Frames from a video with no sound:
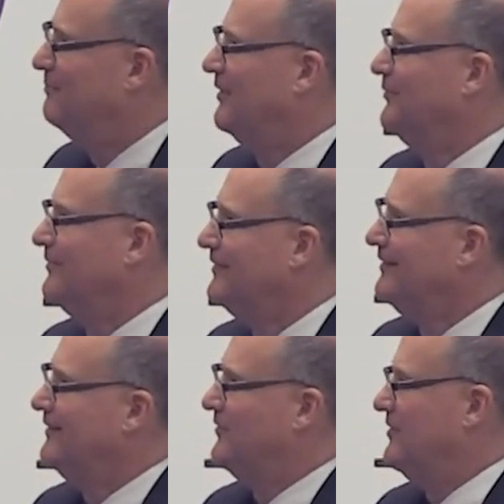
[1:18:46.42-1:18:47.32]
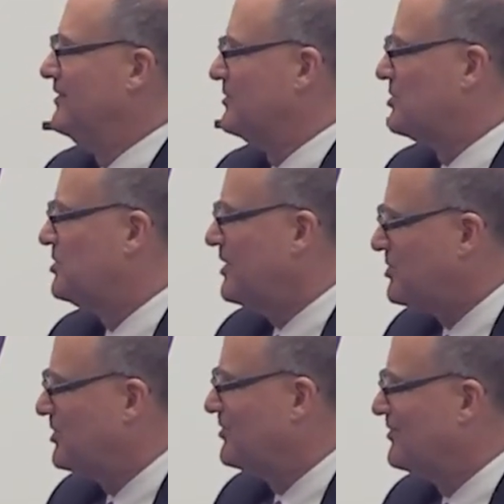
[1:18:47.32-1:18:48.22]
about the
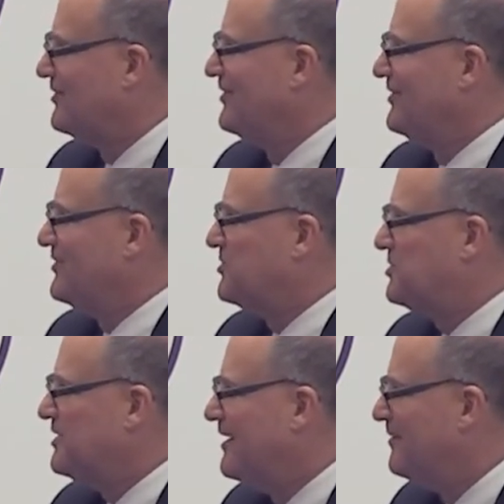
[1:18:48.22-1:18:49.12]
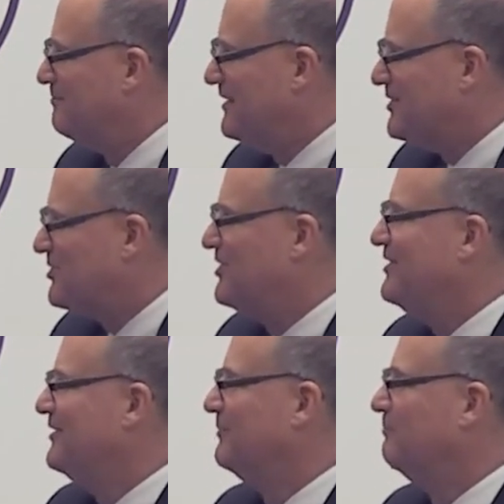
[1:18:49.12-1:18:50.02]
incessant C N B
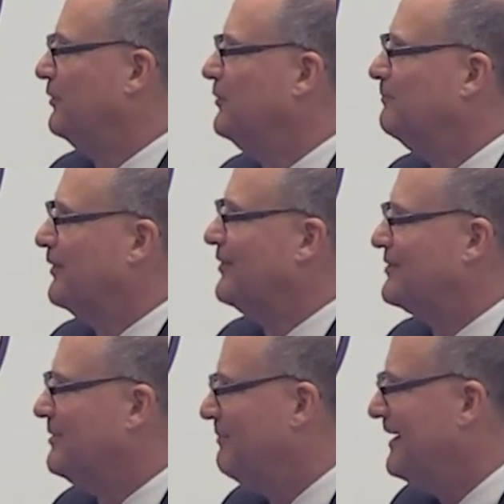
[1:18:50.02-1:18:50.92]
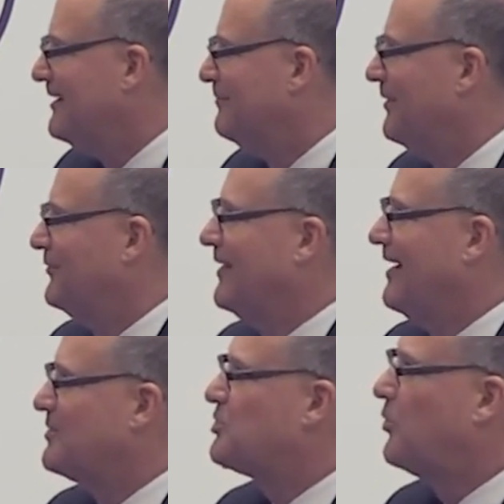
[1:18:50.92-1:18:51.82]
C and Bloomberg debate about the
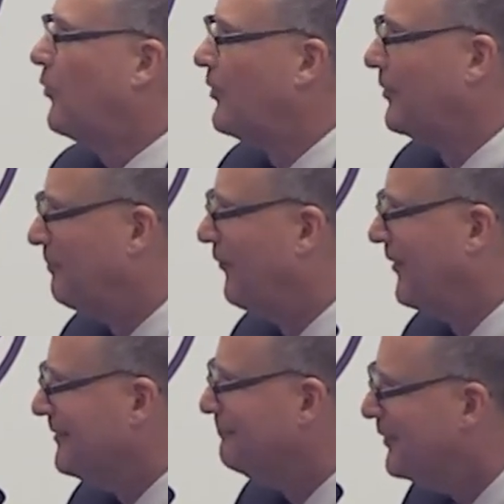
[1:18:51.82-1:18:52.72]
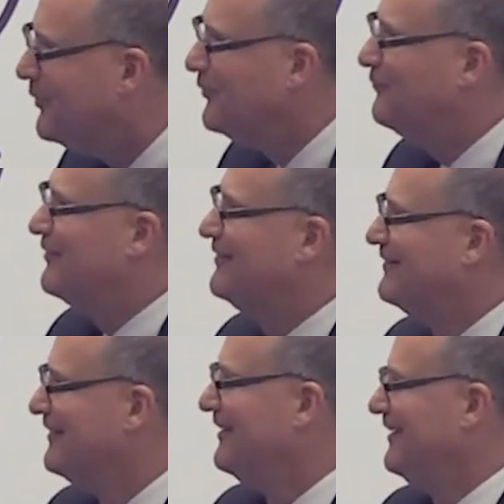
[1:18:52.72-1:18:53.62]
next quarter point move
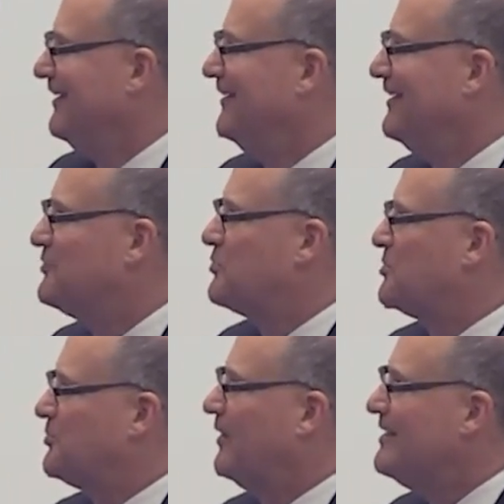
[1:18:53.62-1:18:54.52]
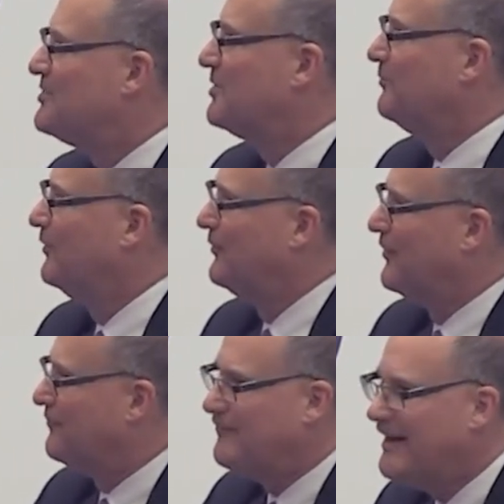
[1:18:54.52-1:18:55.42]
in in interest rates and will
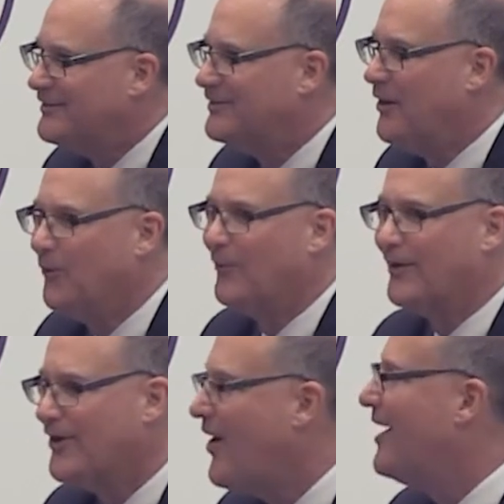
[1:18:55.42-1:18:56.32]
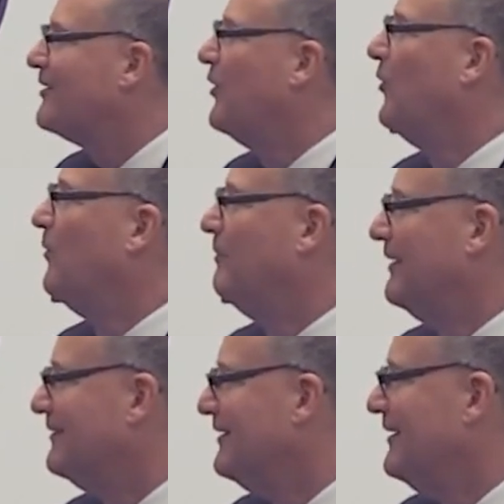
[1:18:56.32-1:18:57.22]
the Fed go or not go,
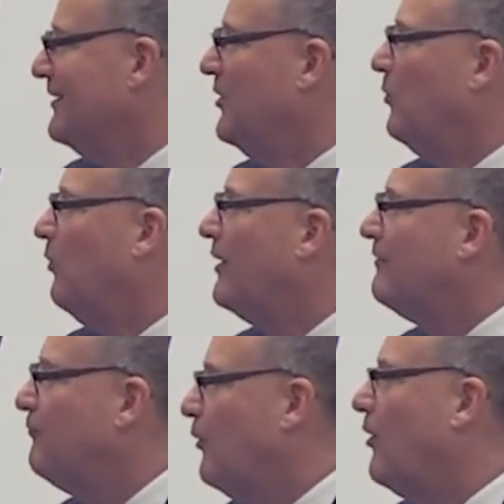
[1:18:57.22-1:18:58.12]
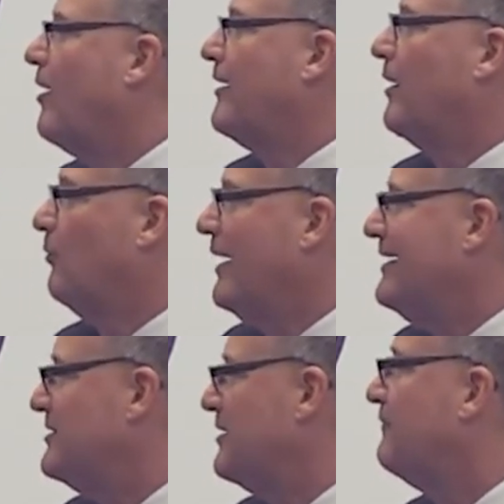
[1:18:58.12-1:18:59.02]
but you know, what if we're on our
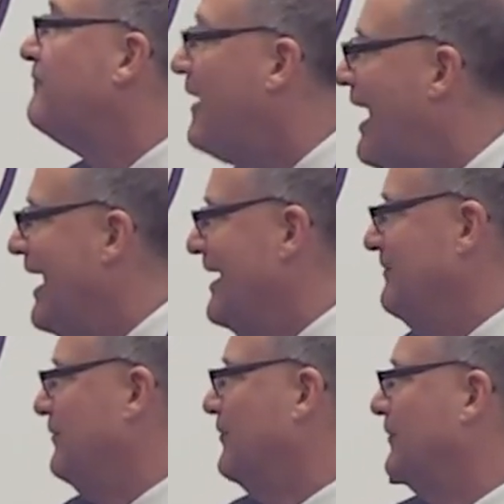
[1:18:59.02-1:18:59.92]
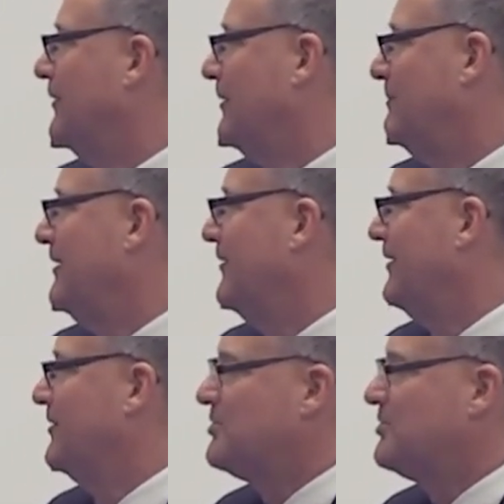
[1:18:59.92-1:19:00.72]
way to five over a period,